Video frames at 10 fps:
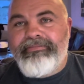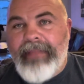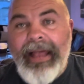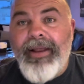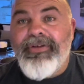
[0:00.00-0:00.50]

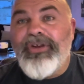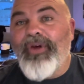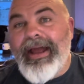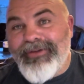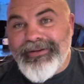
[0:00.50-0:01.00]
I love to
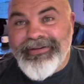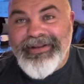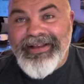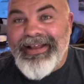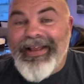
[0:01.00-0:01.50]
travel.
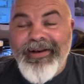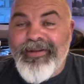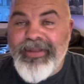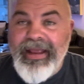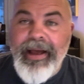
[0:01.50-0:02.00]

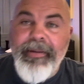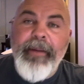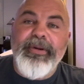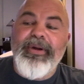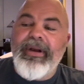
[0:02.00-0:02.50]
And the
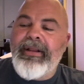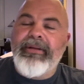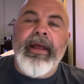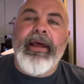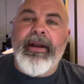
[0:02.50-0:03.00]

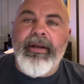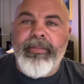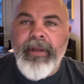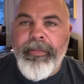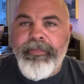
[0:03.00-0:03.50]
opportunity, I got
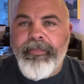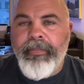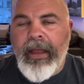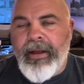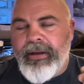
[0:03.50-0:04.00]

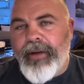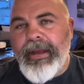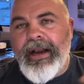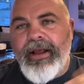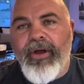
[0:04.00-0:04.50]
a young
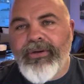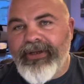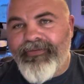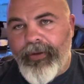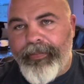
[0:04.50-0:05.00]
man I coached
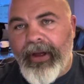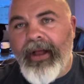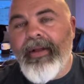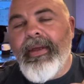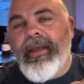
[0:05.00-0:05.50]
in
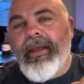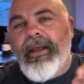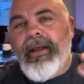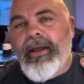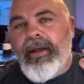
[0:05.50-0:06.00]
football,
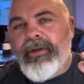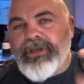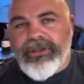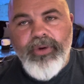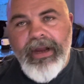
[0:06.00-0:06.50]

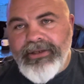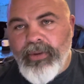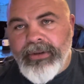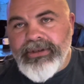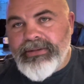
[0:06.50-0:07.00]
just graduated,
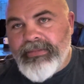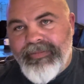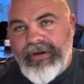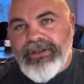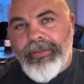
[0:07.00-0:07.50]
or
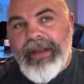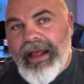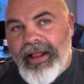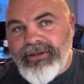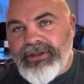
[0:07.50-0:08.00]
finished up
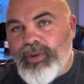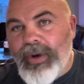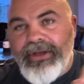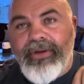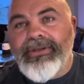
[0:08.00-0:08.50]
college. He's
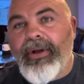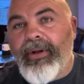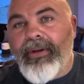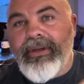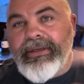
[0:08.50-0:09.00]
22 years
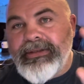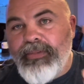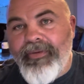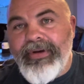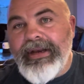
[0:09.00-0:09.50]
old, and he's
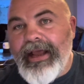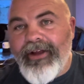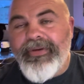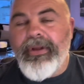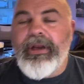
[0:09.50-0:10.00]
moving to
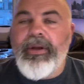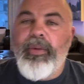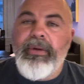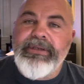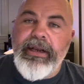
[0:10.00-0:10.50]
Nashville, and he
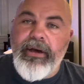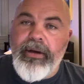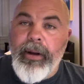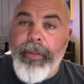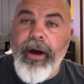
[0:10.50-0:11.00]
was getting an
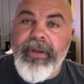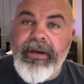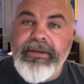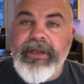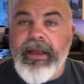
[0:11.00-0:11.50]
apartment.
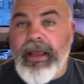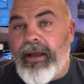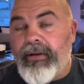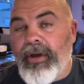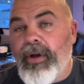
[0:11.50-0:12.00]
He's like, hey,
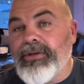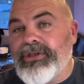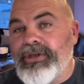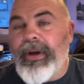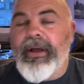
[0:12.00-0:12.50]
coach,
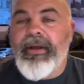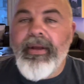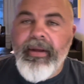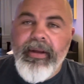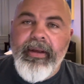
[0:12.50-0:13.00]
do to
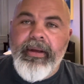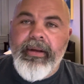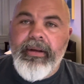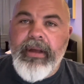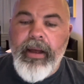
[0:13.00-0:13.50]

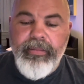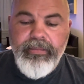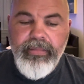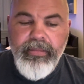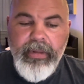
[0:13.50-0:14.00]

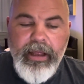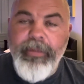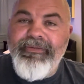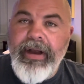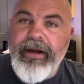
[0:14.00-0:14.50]
come help
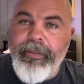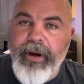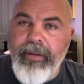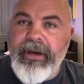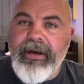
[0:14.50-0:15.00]
me find an
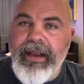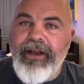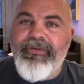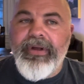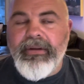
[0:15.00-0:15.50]
apartment in
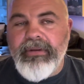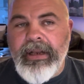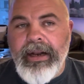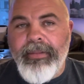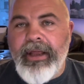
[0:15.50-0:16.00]
Nashville?
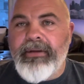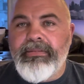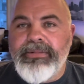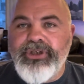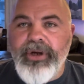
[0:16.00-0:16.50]
And I'm like,
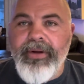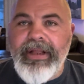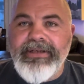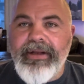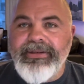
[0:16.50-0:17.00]
sure,
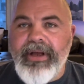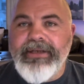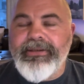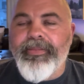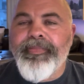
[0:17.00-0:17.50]
that sounds
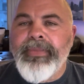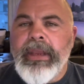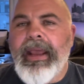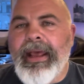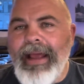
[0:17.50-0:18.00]
awesome.
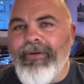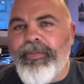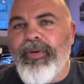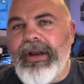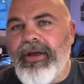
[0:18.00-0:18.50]
And I have a
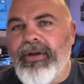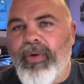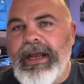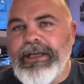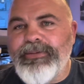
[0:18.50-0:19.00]
pretty good
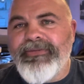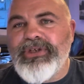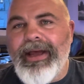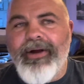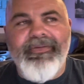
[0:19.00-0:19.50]
grasp of
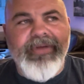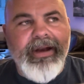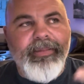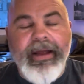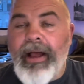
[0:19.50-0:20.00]
geography, and
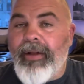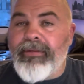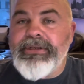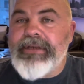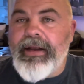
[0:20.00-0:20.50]
I'm like, I'll
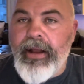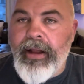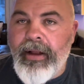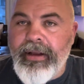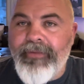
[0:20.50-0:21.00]
get
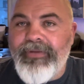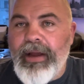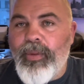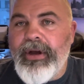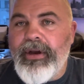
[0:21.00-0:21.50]
a
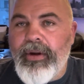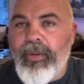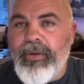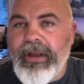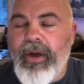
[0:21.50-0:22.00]
flight. When
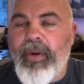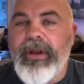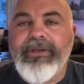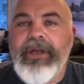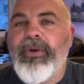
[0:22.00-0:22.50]
are we going? He
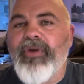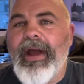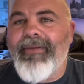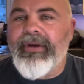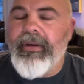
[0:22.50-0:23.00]
goes, no, we're driving.